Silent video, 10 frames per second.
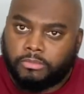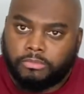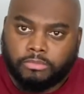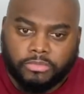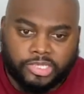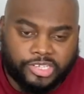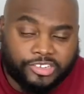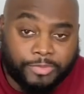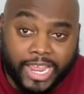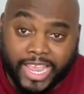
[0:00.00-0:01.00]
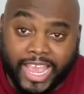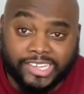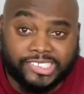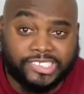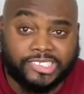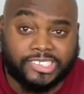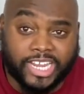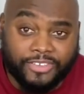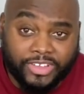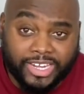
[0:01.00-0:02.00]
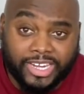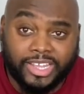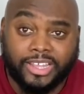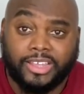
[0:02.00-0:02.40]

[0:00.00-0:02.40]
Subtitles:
This man got 7